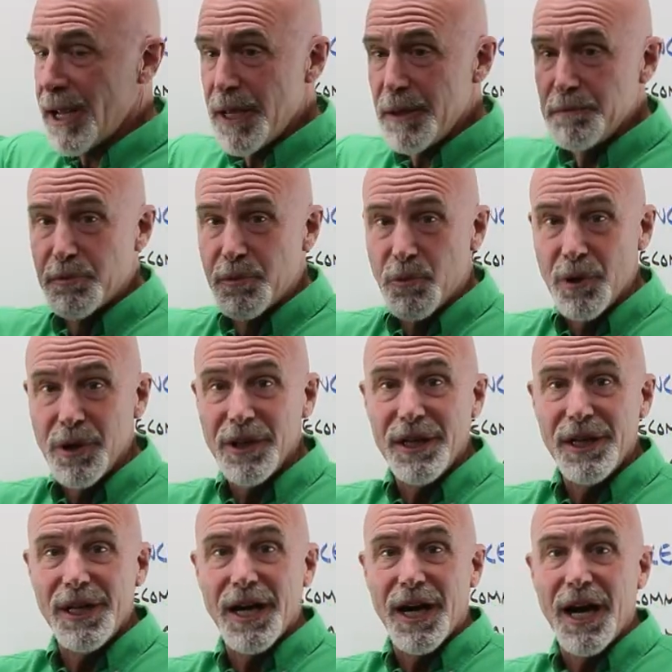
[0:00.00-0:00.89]
a
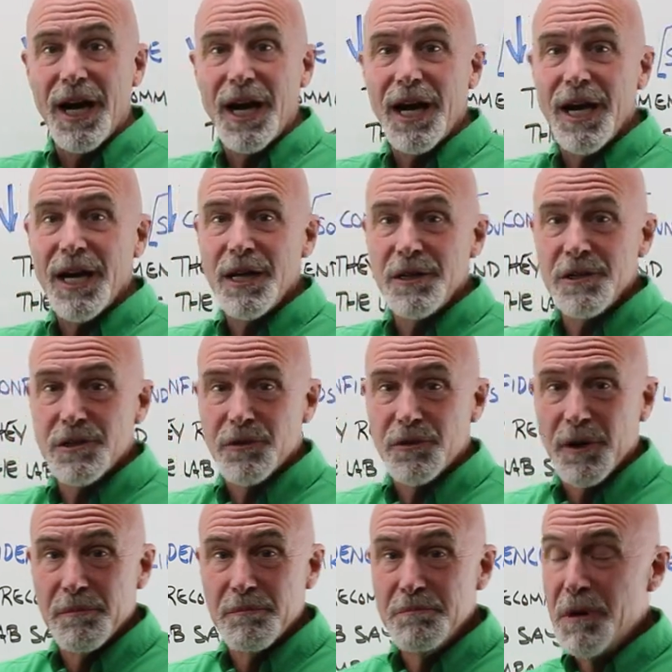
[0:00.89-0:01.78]
Brillen Eyes
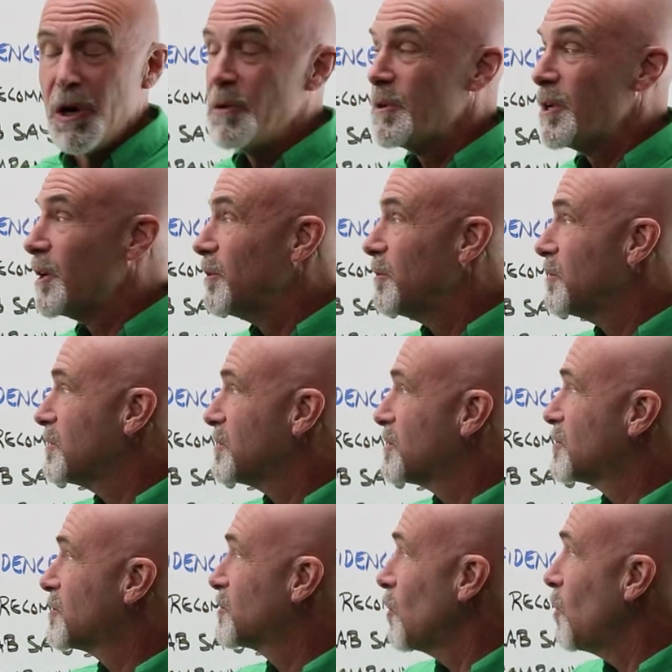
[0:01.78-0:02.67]
or a Moto
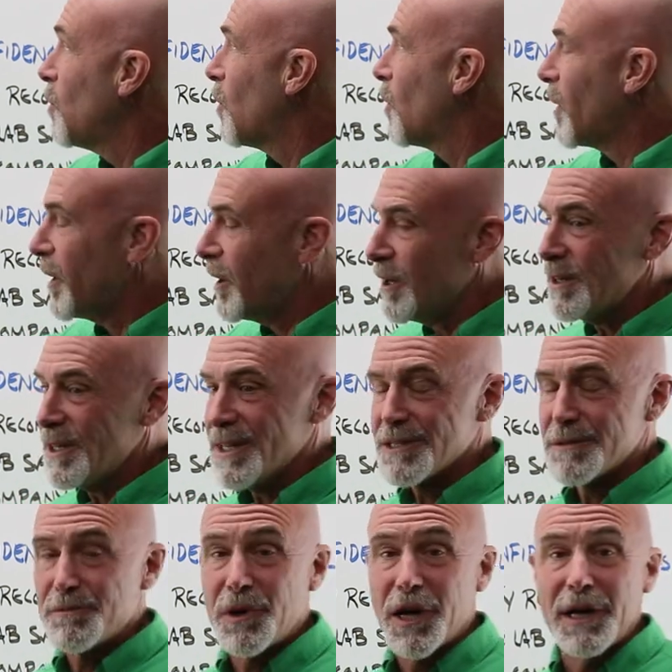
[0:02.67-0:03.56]
store,
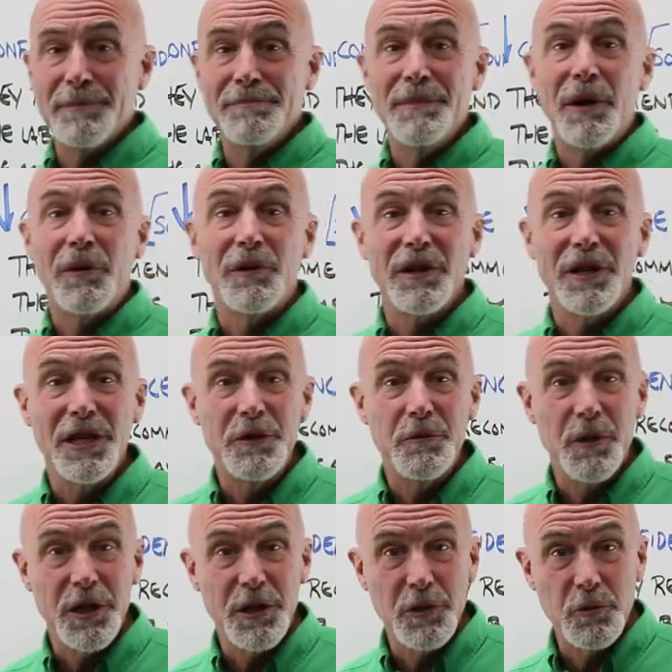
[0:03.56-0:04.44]
that's
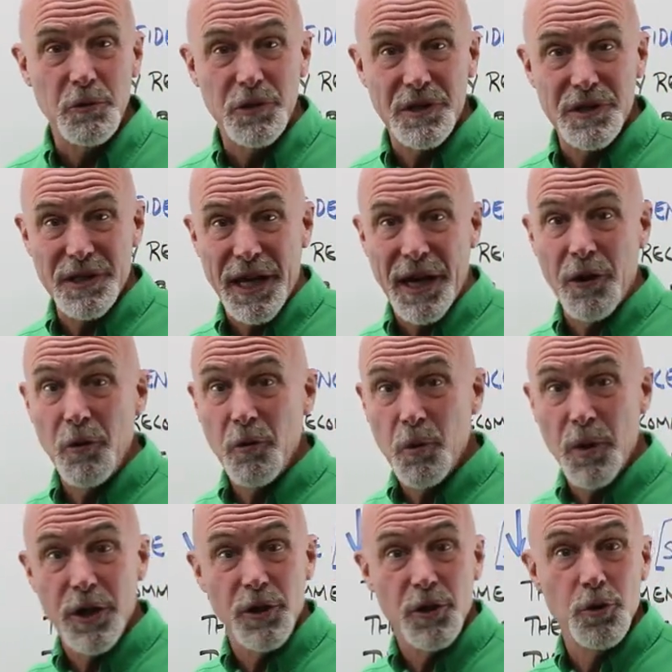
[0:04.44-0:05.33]
primarily what you sell,
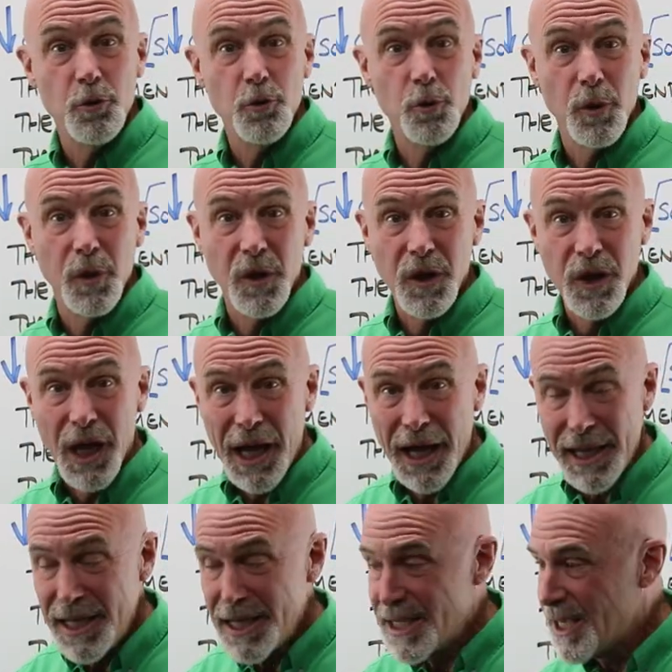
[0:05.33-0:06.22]
what you
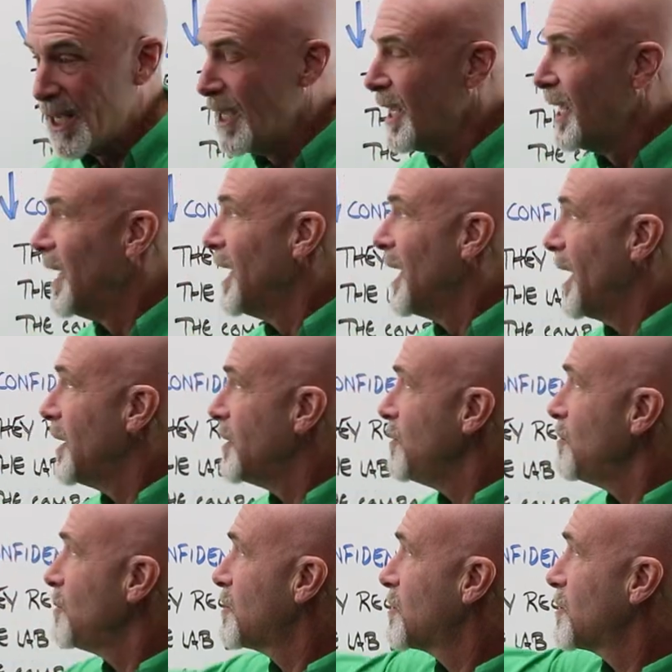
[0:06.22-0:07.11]
like, and
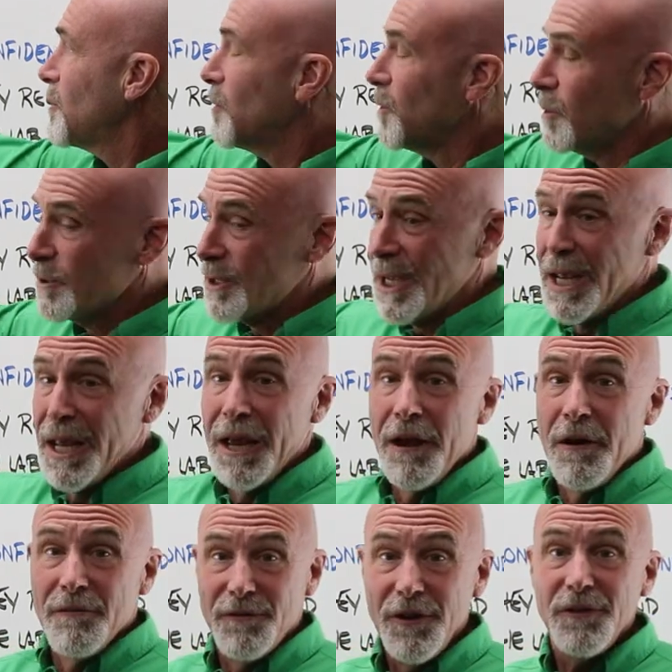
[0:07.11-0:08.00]
you sold
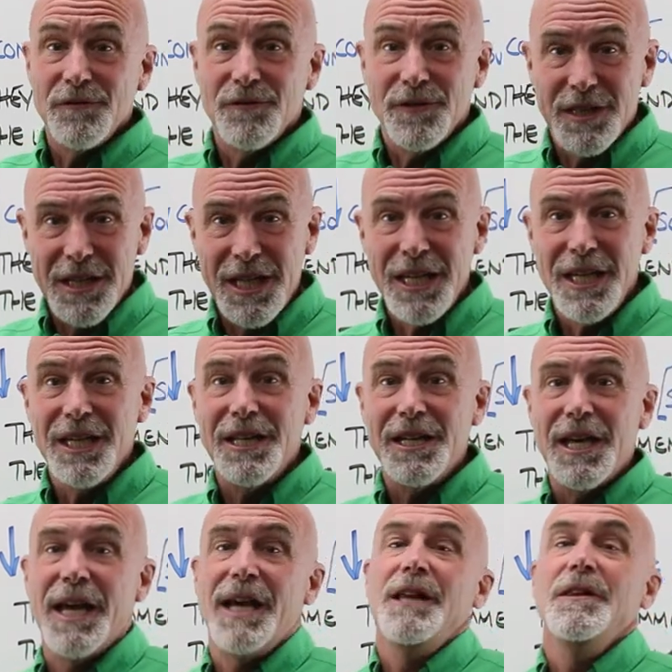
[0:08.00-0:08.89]

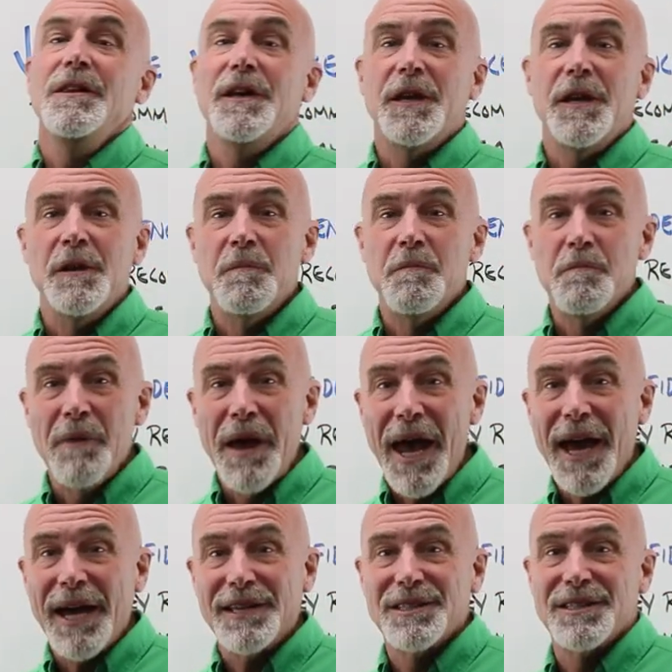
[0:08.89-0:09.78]
15 Ella and
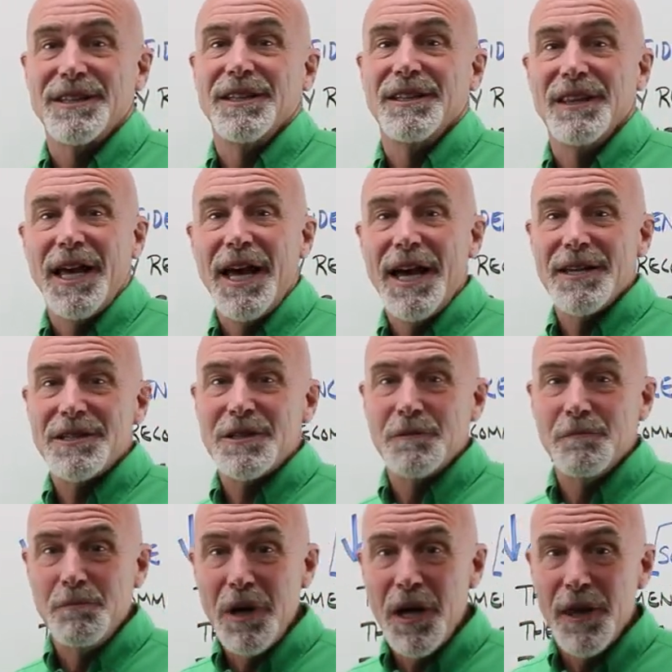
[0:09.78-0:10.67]
Max
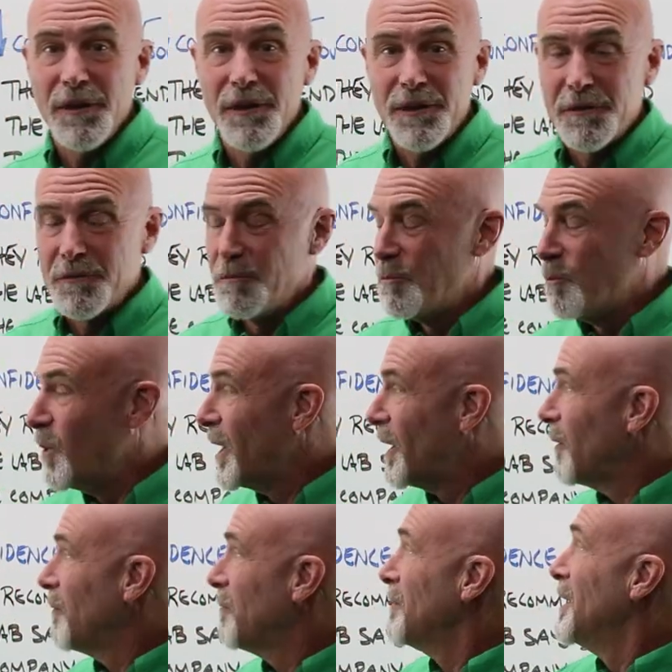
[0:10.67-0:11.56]
last month,
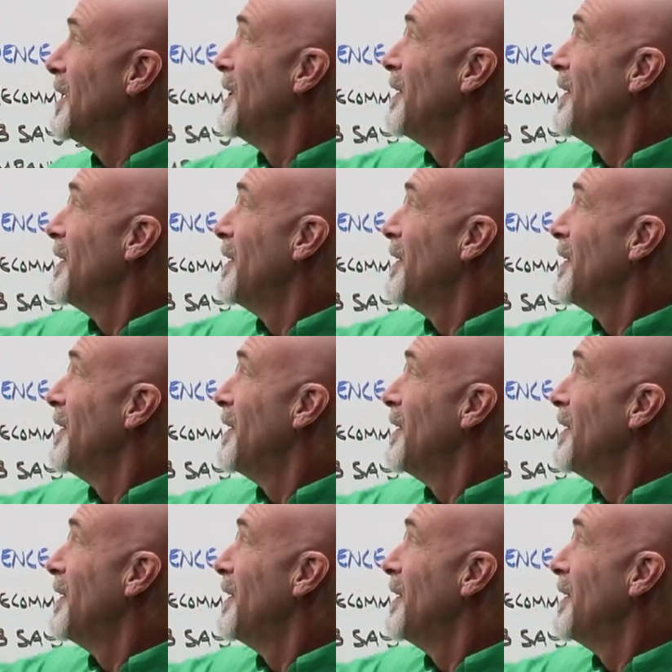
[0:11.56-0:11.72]
well,